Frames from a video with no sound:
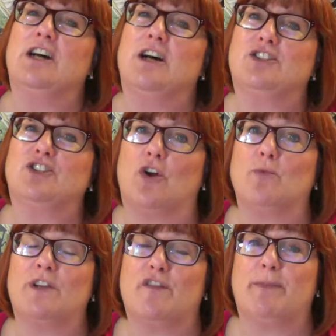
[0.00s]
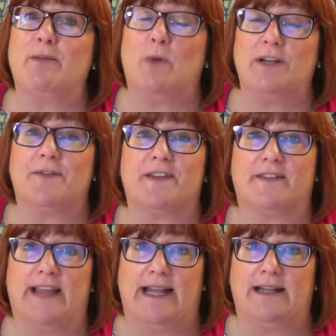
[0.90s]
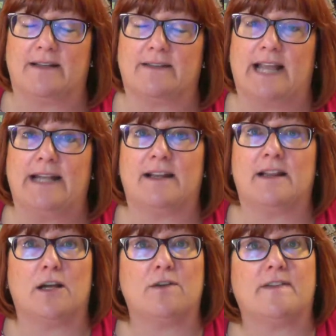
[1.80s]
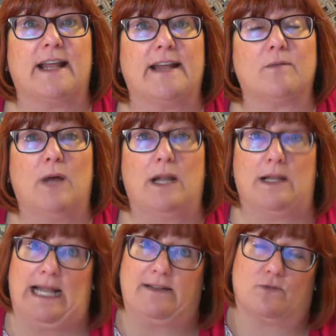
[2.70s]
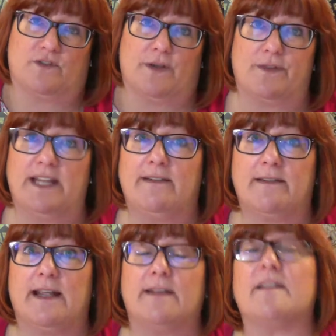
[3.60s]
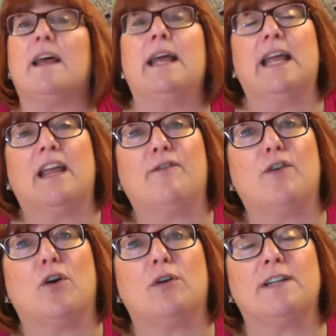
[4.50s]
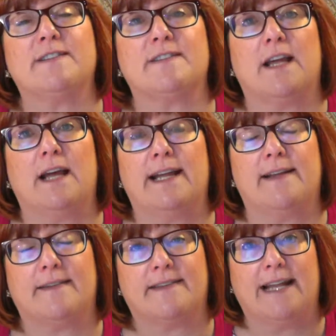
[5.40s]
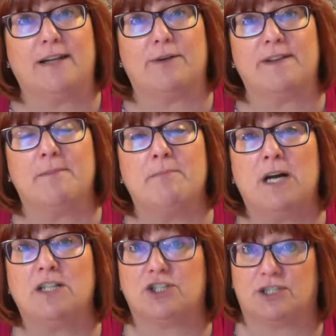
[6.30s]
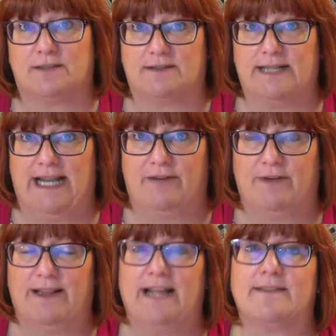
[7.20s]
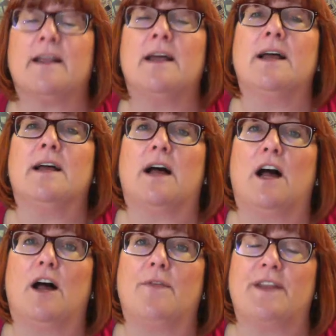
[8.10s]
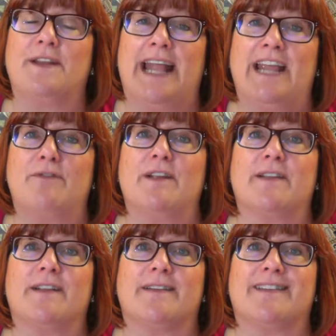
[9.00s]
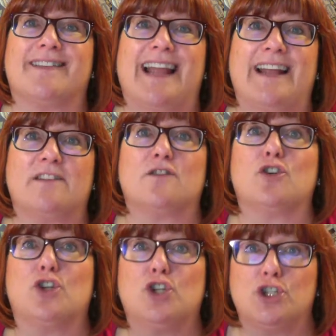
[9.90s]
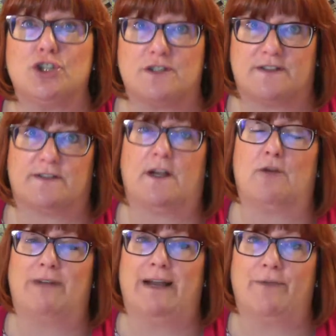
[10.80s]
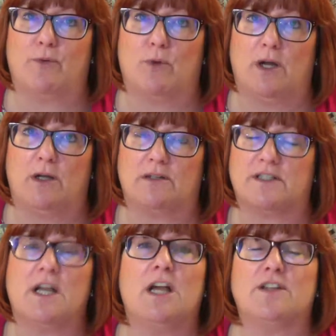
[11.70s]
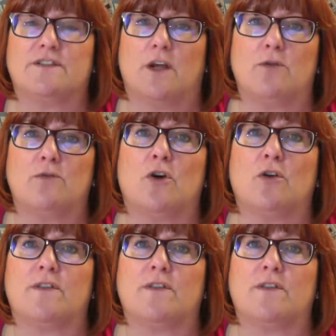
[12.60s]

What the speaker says: John would have been one of the sailors, and in those days, well, and also these days, if you're a sailor in the merchant navy, that's the navy that sails goods around the world. So not the